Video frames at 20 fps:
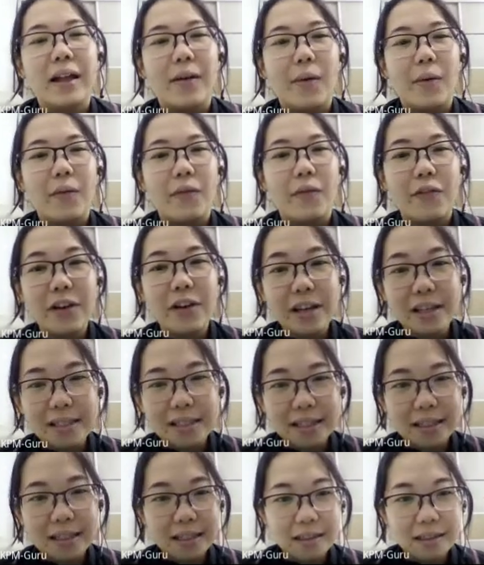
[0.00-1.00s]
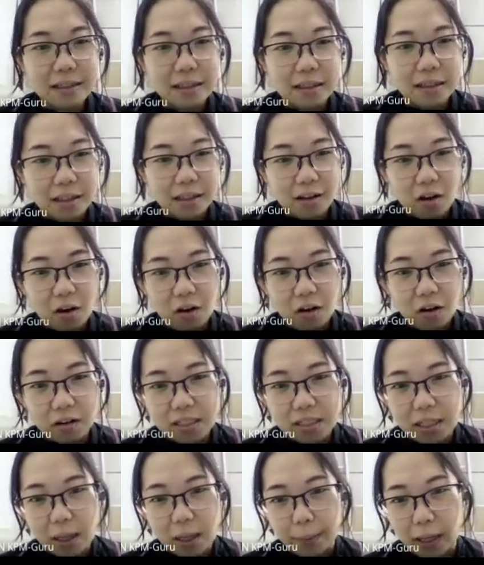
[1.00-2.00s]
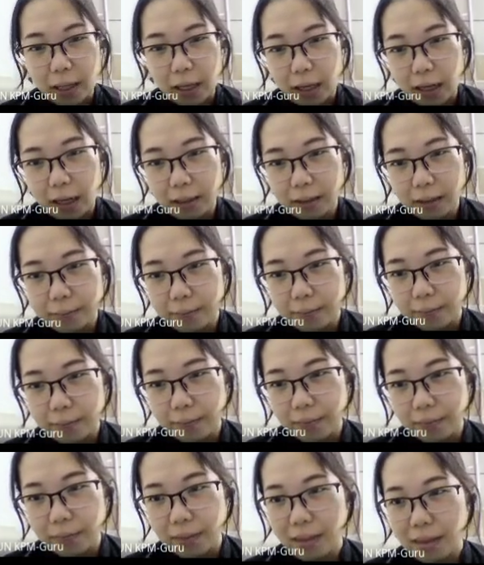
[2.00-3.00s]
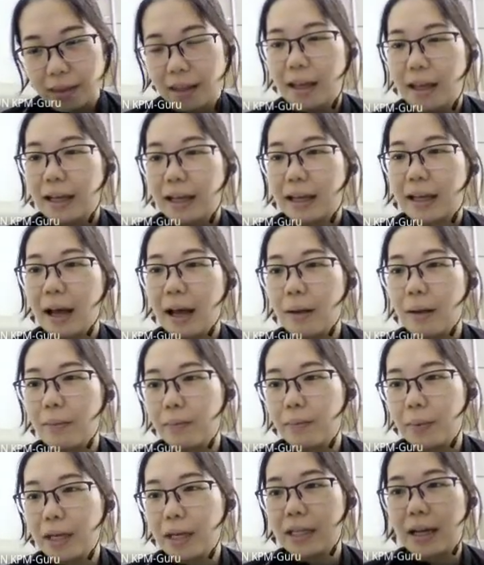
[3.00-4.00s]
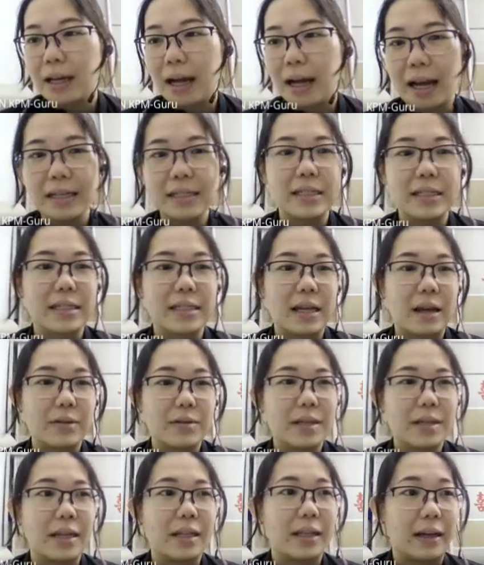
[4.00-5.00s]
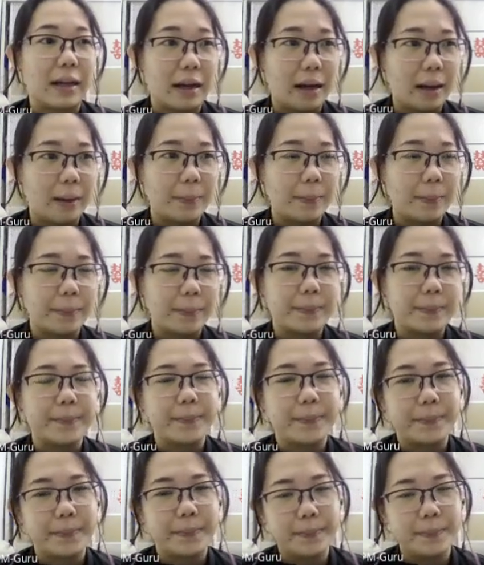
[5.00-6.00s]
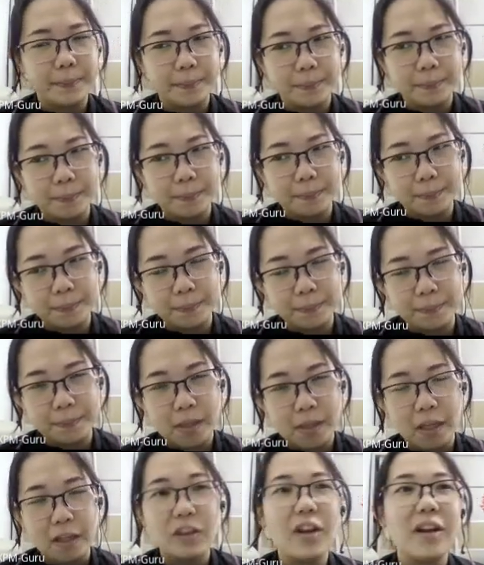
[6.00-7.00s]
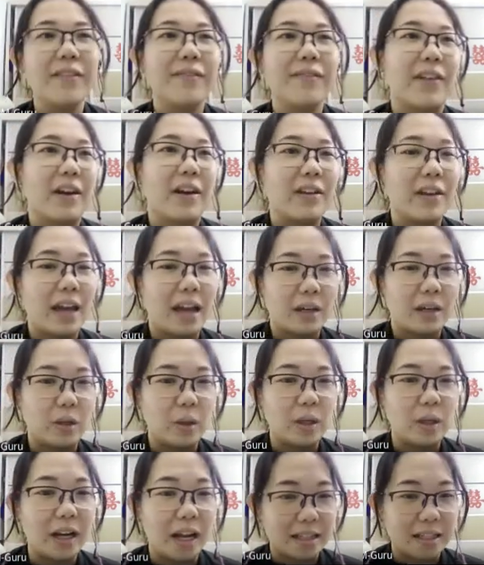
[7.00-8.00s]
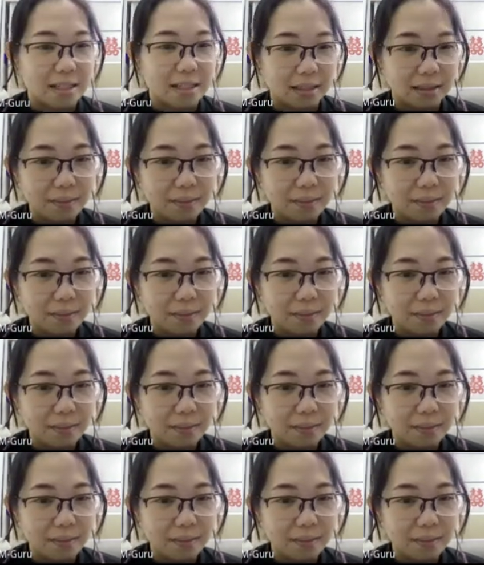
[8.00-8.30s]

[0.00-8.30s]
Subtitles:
Reason, all this tak payah. Cup B, the ice is outside the cup. Not very accurate answer.